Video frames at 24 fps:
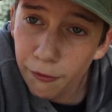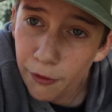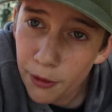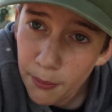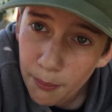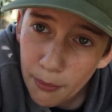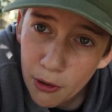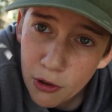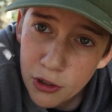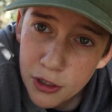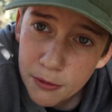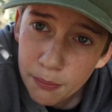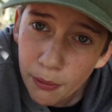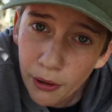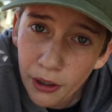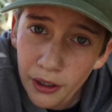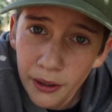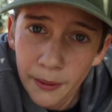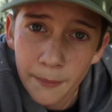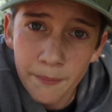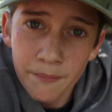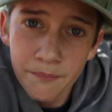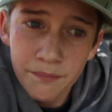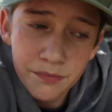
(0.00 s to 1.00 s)
for the most
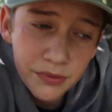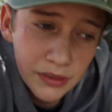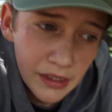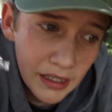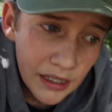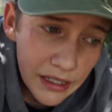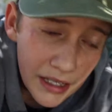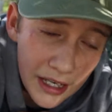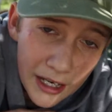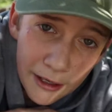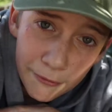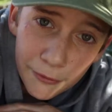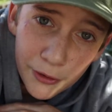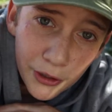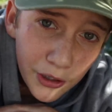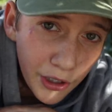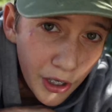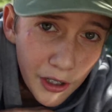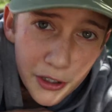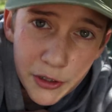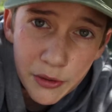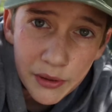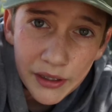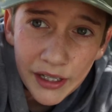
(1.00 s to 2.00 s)
part, if you're
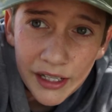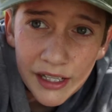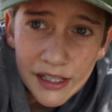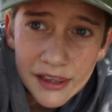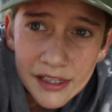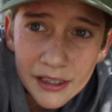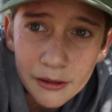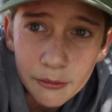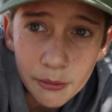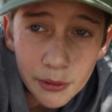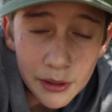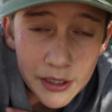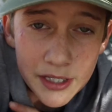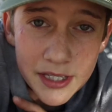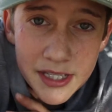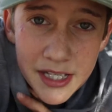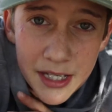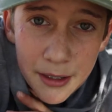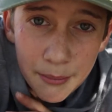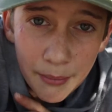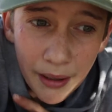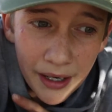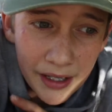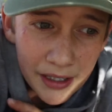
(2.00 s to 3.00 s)
not doing anything really
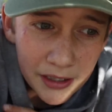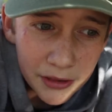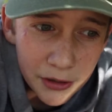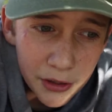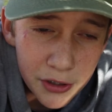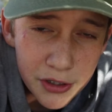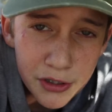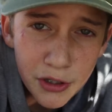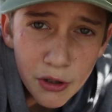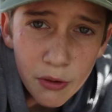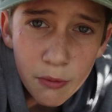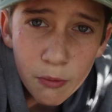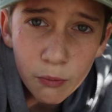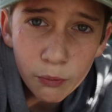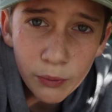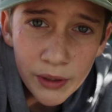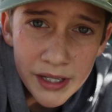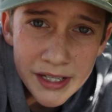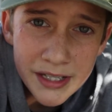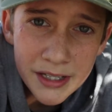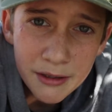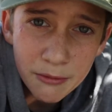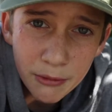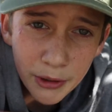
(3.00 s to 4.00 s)
cinematic, there's no
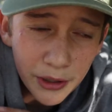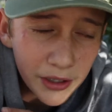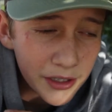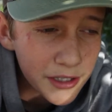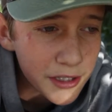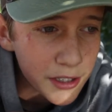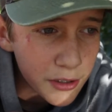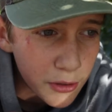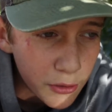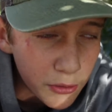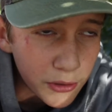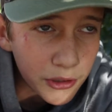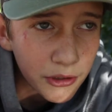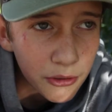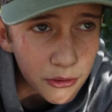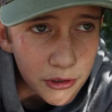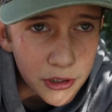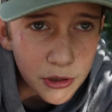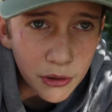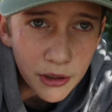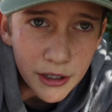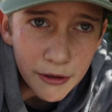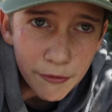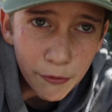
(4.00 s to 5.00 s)
reason really to
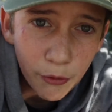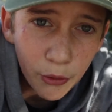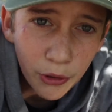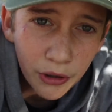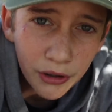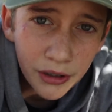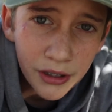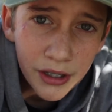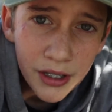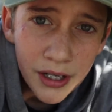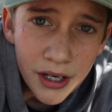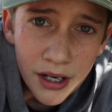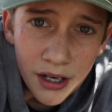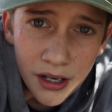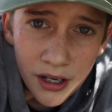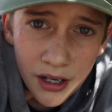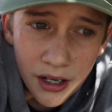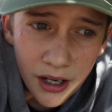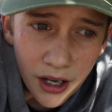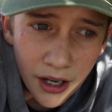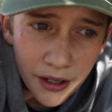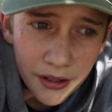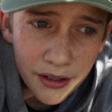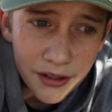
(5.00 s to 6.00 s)
use 24
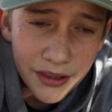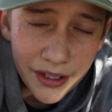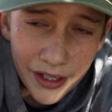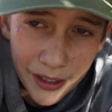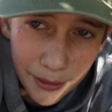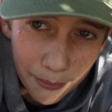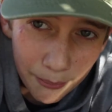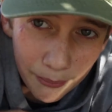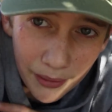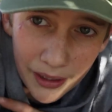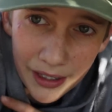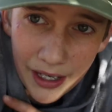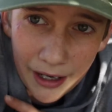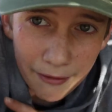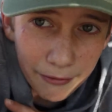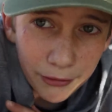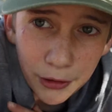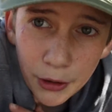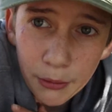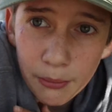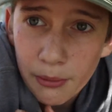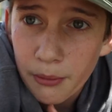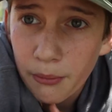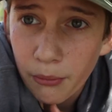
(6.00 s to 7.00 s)
other than it might have a
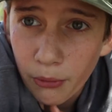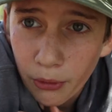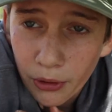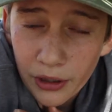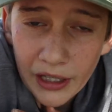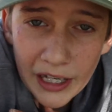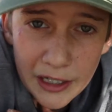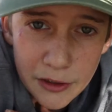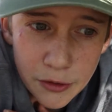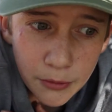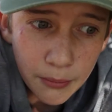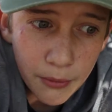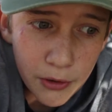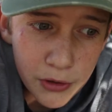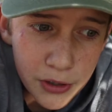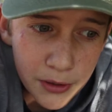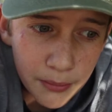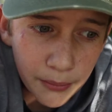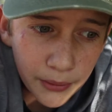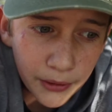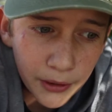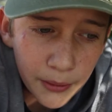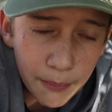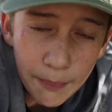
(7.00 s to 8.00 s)
little bit more natural
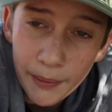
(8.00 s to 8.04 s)
motion blur.